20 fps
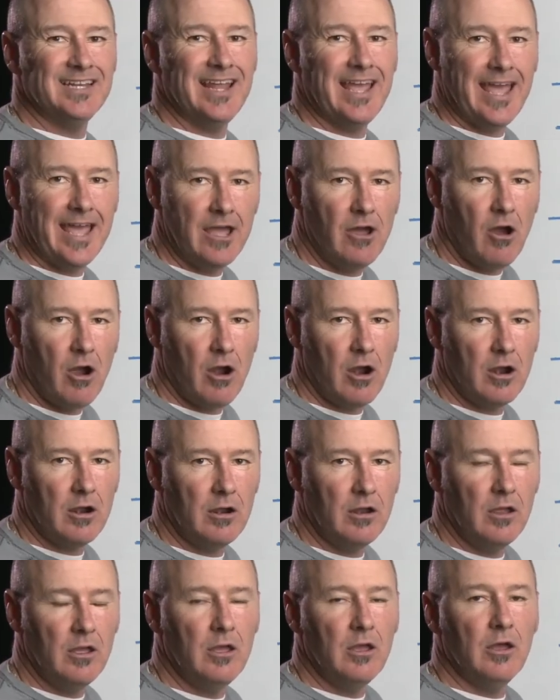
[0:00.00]
an
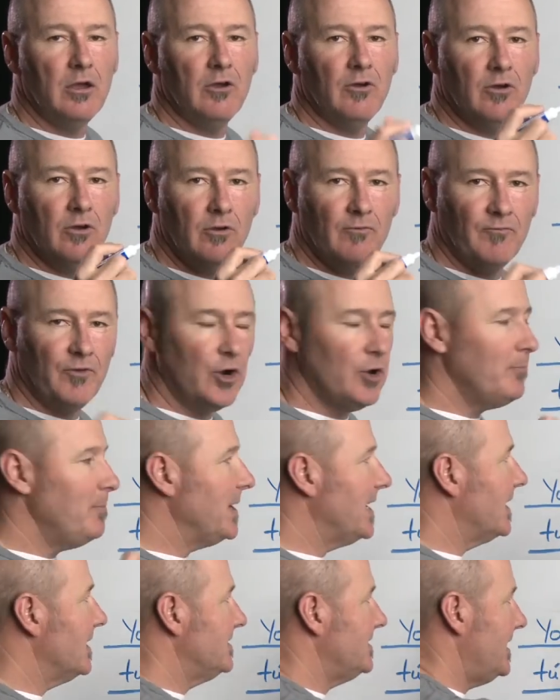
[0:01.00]
AR verb
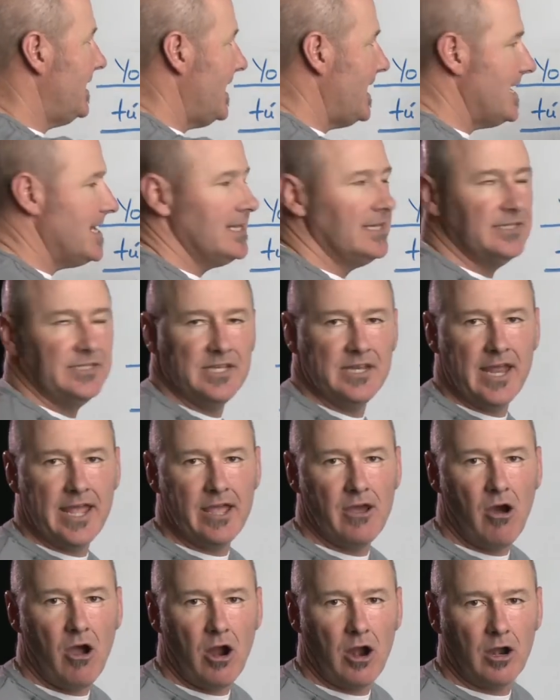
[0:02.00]
because it ends
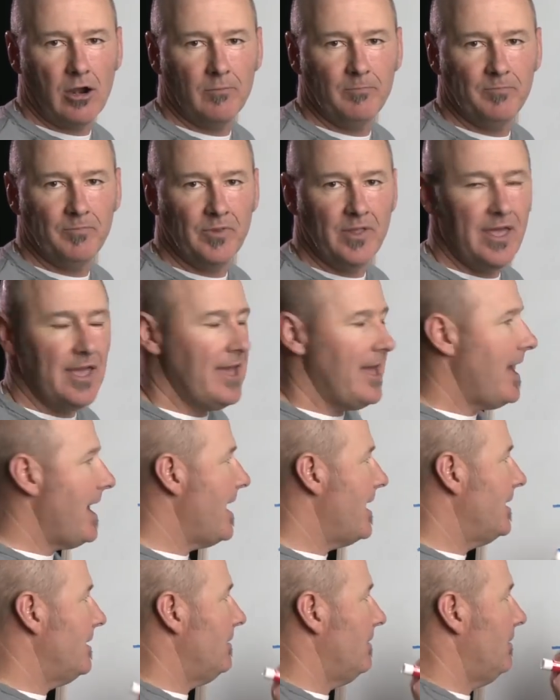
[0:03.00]
in AR.
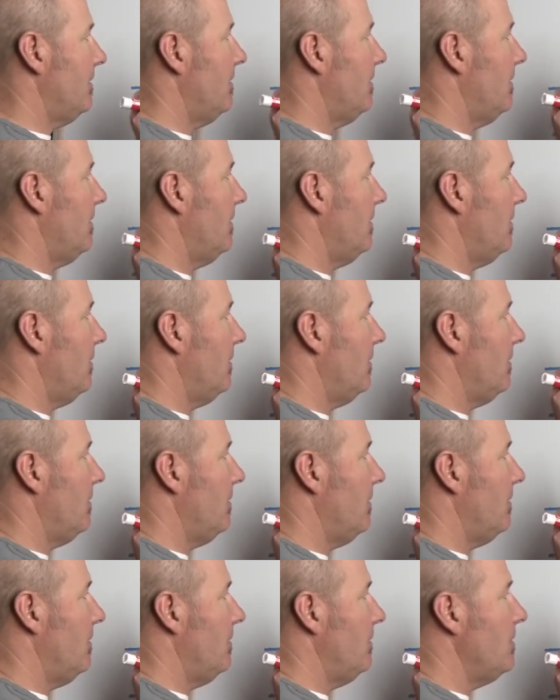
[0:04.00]
And
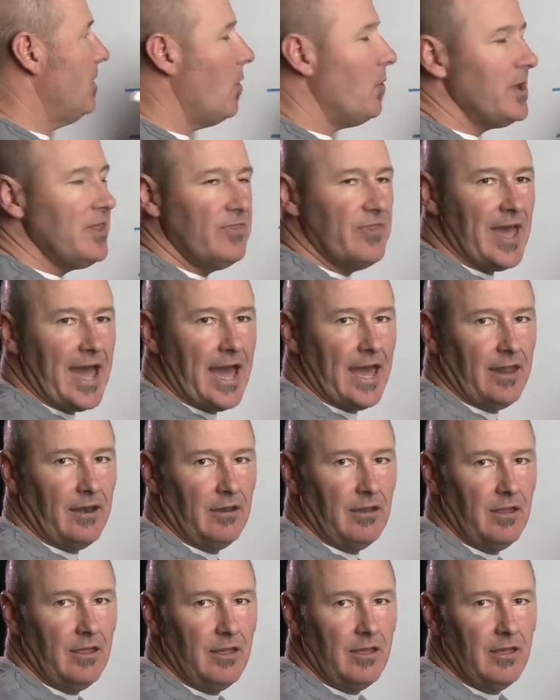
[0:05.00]
knowing
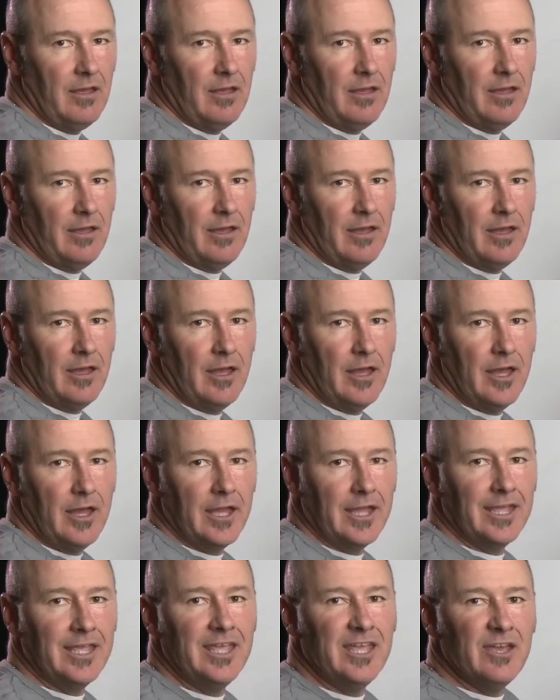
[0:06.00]
that
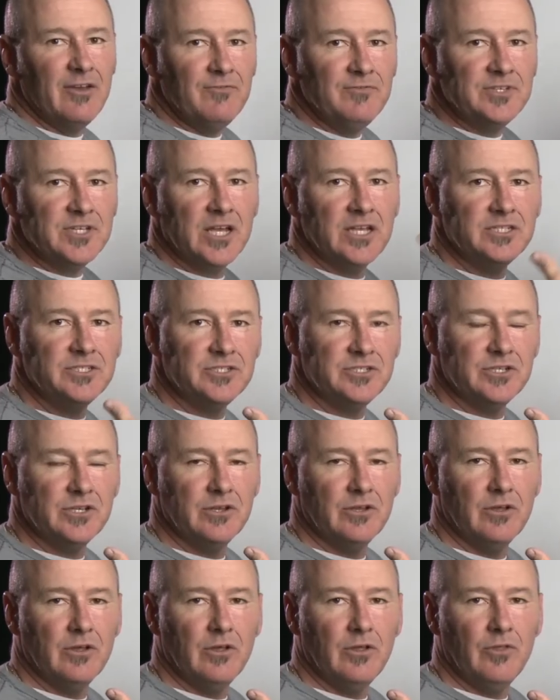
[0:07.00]
gives us
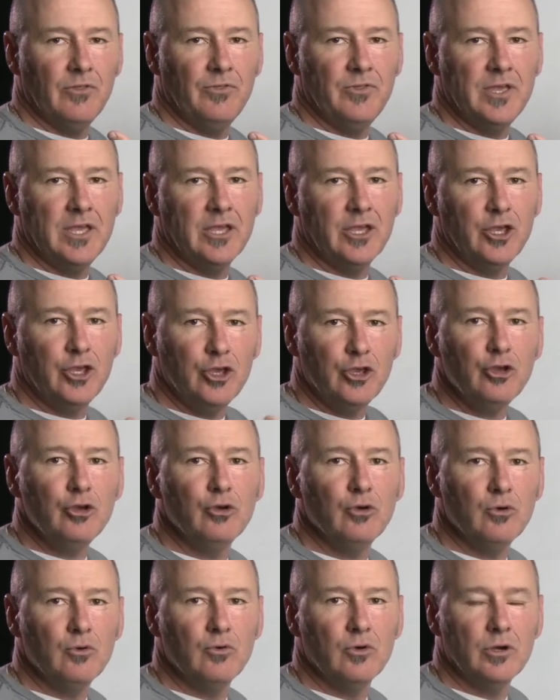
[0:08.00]
the
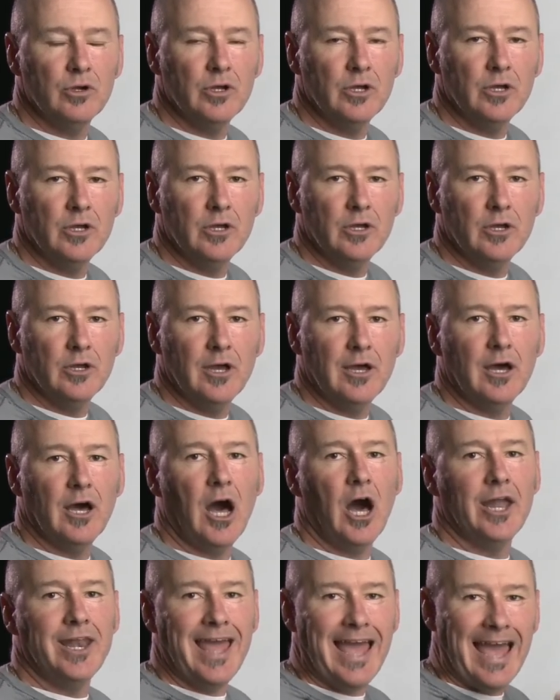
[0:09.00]
cue
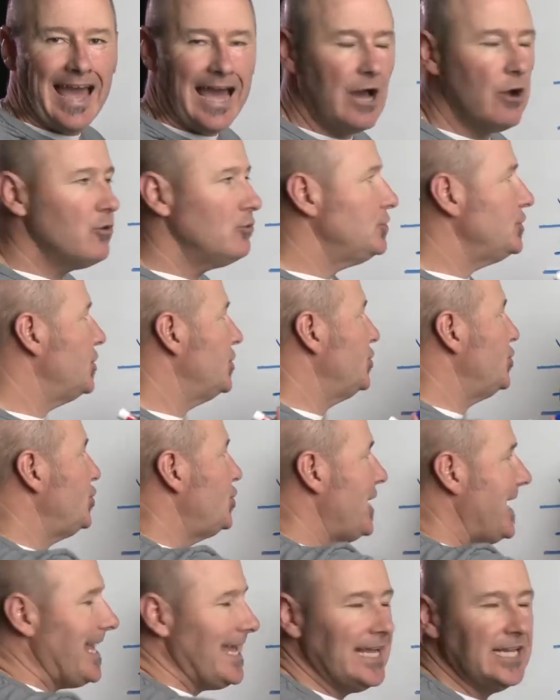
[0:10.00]
on how to
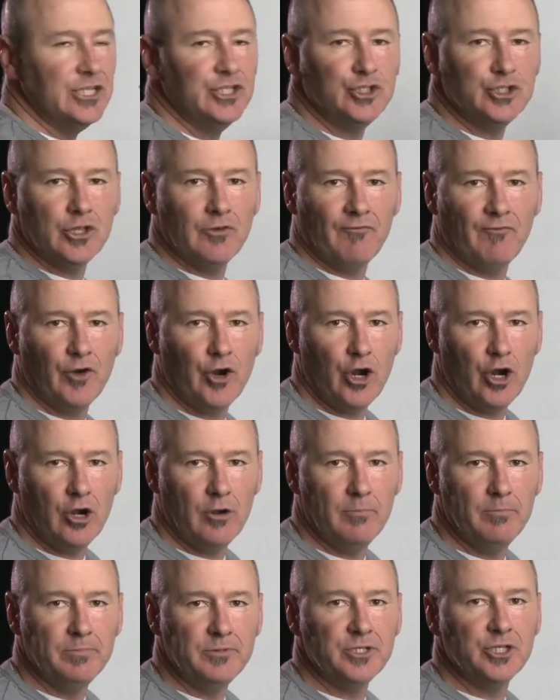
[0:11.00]
change the
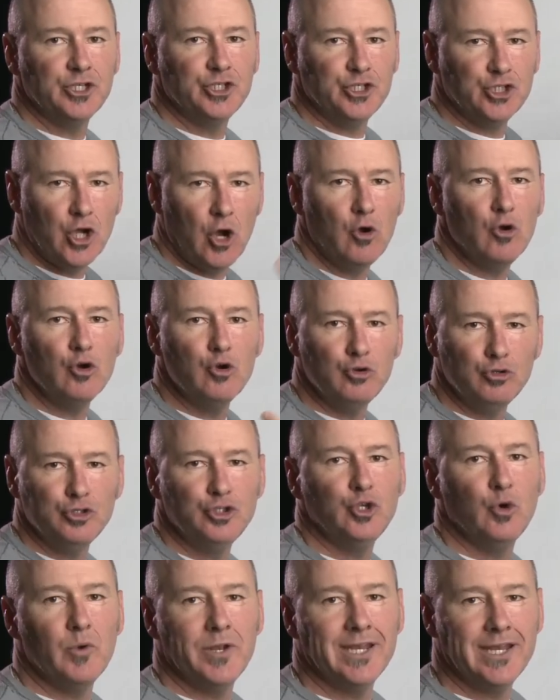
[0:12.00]
verb to show who's
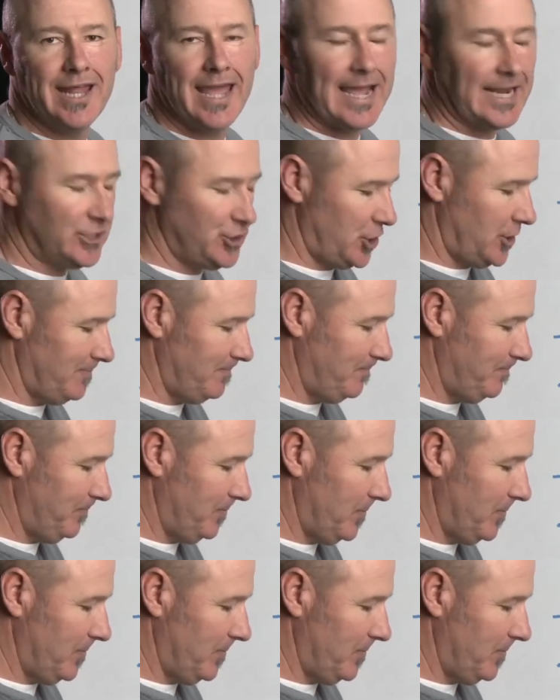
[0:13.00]
doing an action.